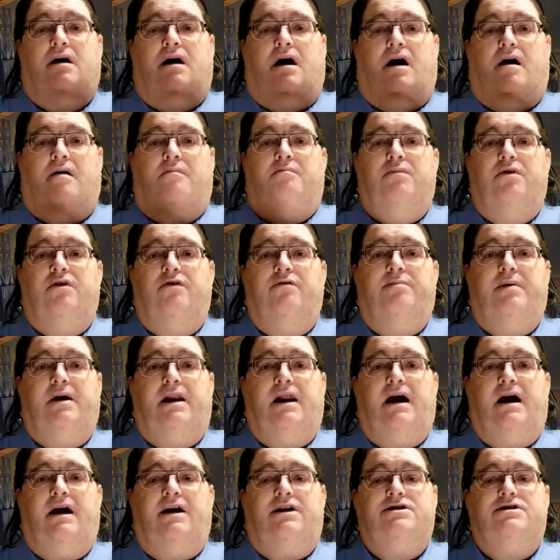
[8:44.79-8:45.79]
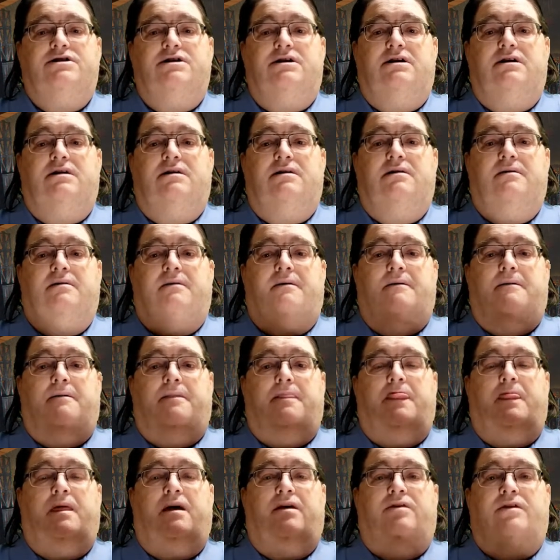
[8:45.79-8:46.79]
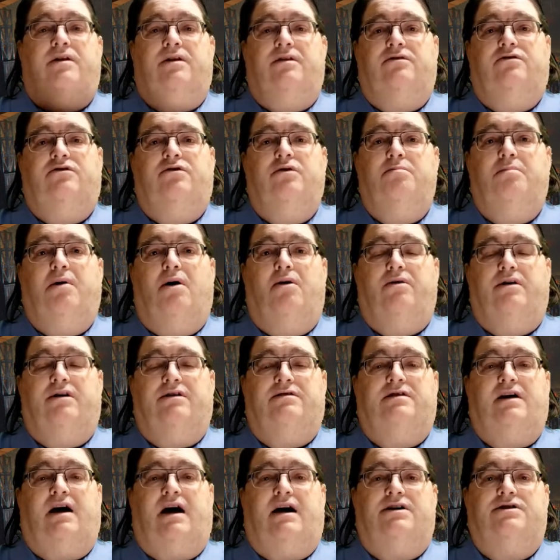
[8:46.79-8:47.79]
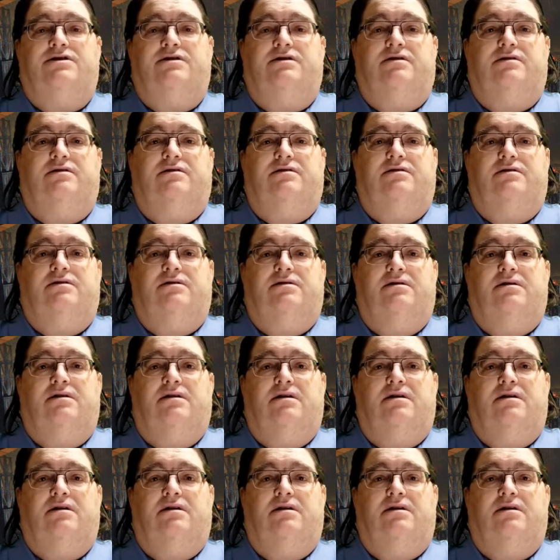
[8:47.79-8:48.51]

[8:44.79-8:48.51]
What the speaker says: a movement action, and then 2 bonus actions.